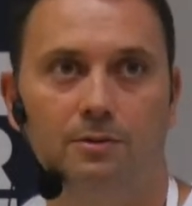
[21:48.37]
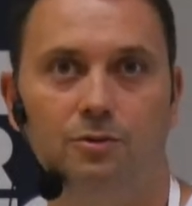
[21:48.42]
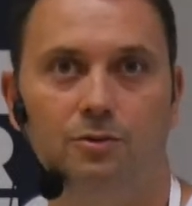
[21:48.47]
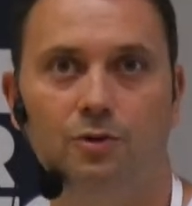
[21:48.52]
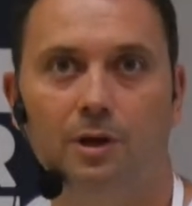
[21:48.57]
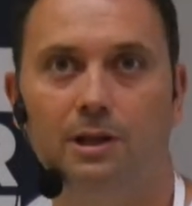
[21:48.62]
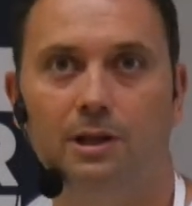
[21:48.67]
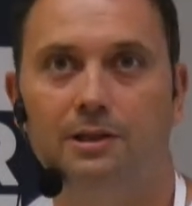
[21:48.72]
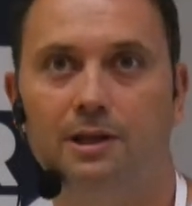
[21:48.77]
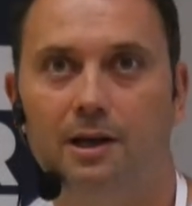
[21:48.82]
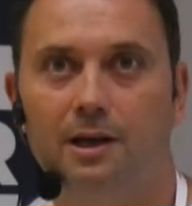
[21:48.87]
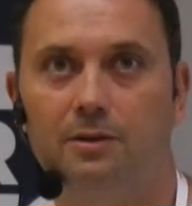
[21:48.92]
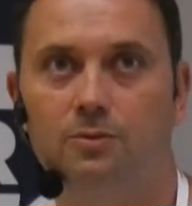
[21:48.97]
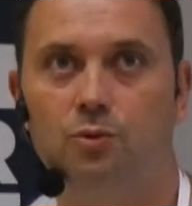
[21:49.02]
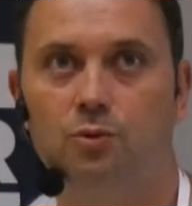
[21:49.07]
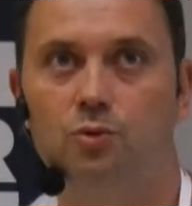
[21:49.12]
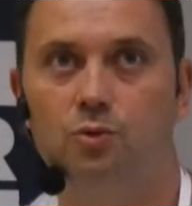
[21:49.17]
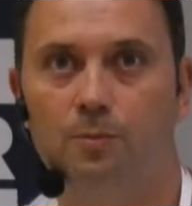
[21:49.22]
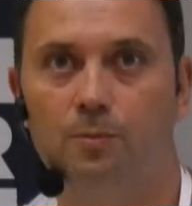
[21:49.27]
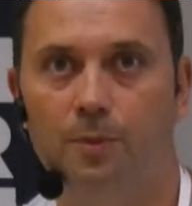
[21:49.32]
You are there
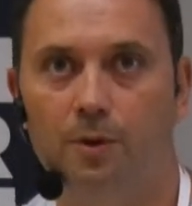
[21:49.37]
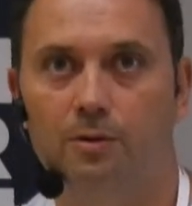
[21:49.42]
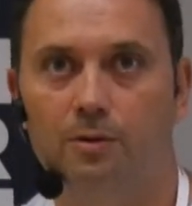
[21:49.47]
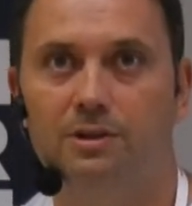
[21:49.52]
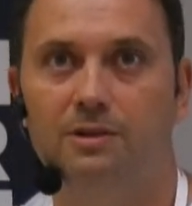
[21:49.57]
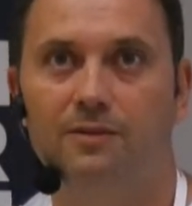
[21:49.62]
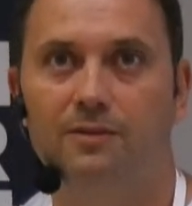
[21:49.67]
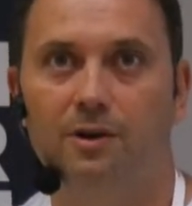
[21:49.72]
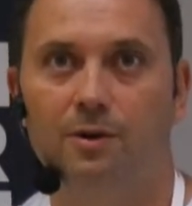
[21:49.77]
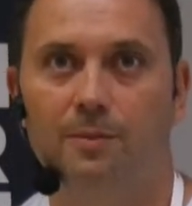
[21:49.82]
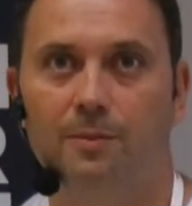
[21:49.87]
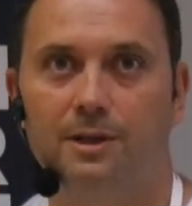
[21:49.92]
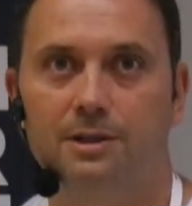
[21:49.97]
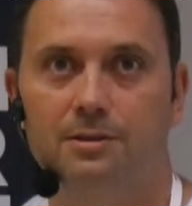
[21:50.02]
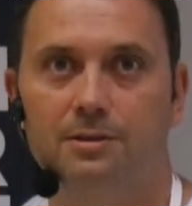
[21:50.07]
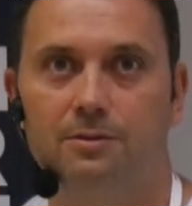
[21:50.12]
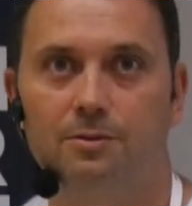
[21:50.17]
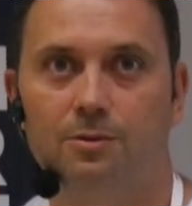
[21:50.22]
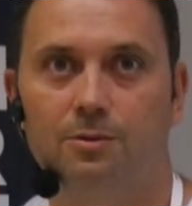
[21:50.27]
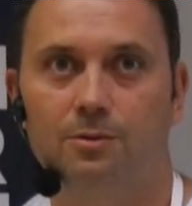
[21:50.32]
to support
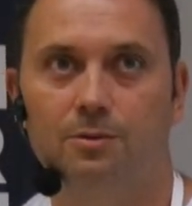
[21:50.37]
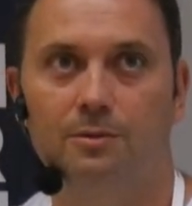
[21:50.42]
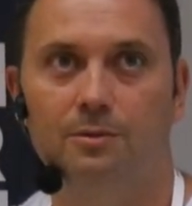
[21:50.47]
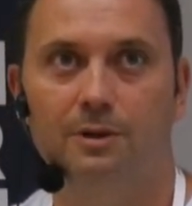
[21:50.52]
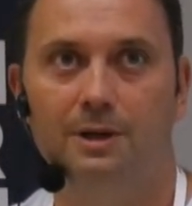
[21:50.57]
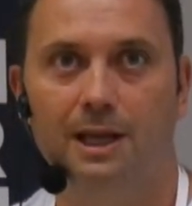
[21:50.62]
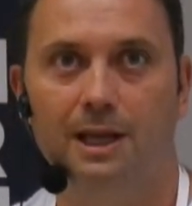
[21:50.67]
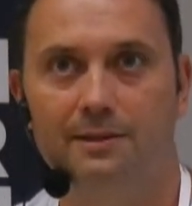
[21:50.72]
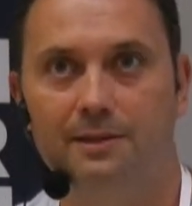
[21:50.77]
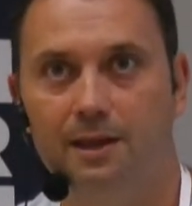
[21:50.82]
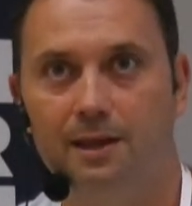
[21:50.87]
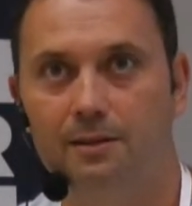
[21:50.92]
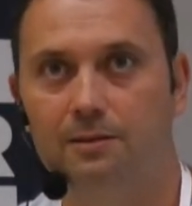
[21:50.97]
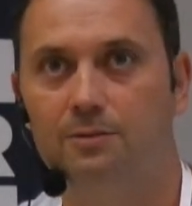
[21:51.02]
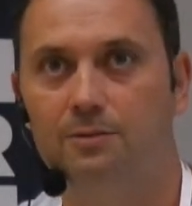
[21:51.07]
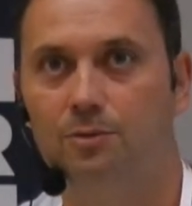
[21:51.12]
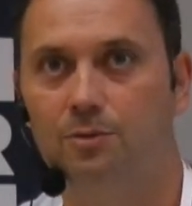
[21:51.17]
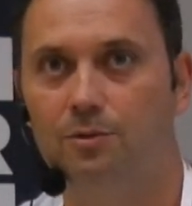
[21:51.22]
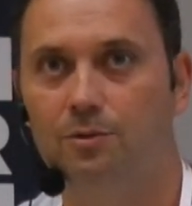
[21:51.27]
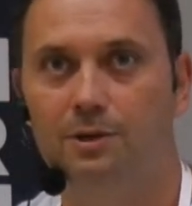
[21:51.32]
developers, to let
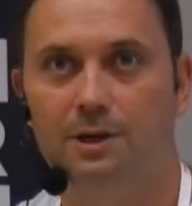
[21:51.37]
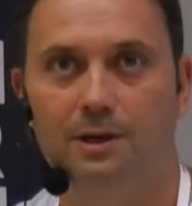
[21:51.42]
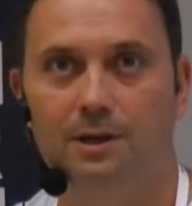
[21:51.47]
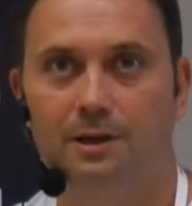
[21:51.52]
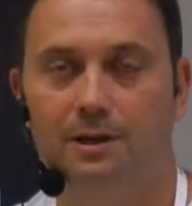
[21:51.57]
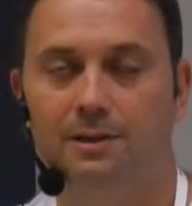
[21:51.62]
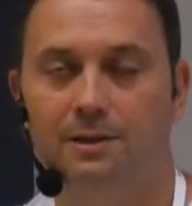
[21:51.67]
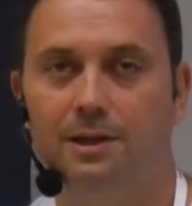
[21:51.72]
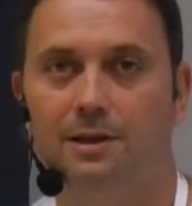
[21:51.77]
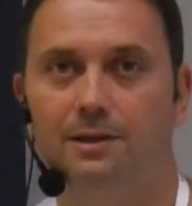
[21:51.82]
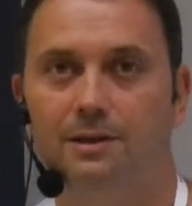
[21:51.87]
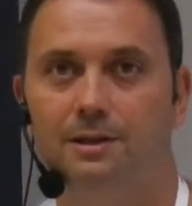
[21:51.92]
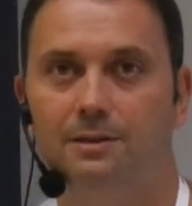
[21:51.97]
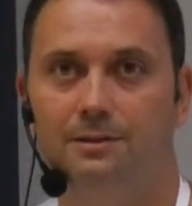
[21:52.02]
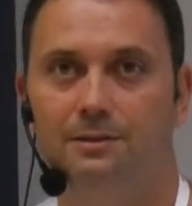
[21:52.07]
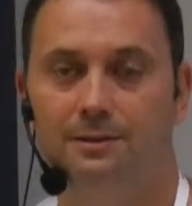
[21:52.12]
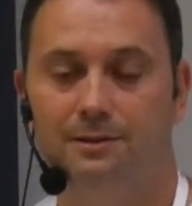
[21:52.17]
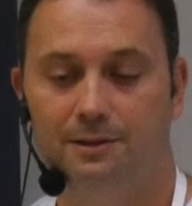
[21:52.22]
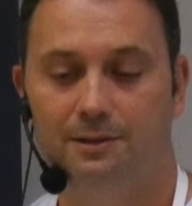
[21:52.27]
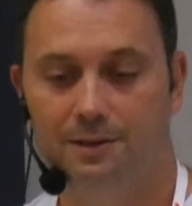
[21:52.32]
them to do
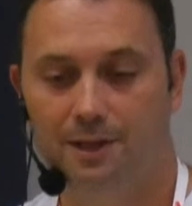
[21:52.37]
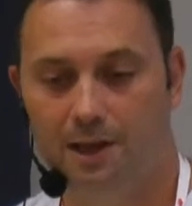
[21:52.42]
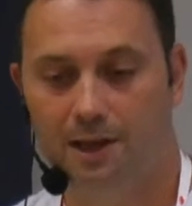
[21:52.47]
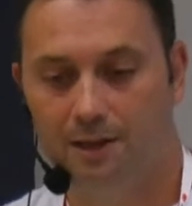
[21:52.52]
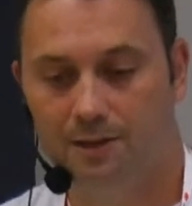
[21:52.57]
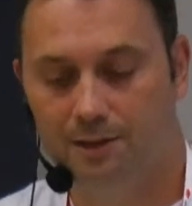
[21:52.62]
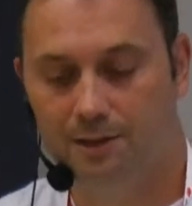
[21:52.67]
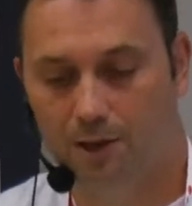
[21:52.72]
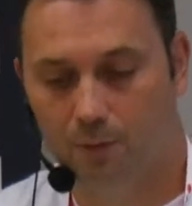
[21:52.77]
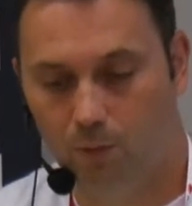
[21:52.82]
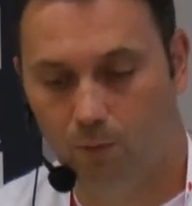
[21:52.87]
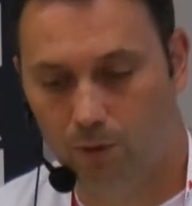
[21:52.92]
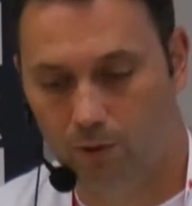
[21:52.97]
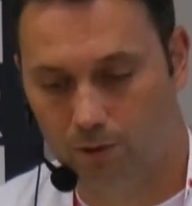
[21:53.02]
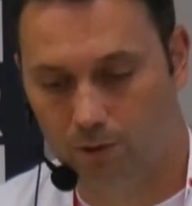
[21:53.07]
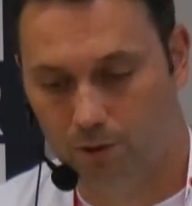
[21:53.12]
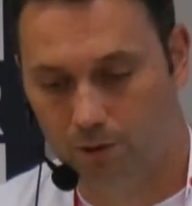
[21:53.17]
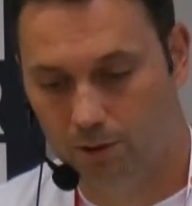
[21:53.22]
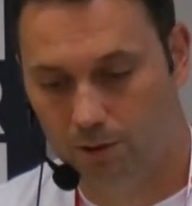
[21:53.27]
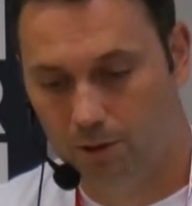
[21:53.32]
their
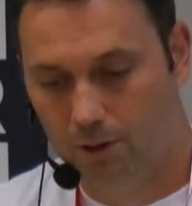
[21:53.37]
work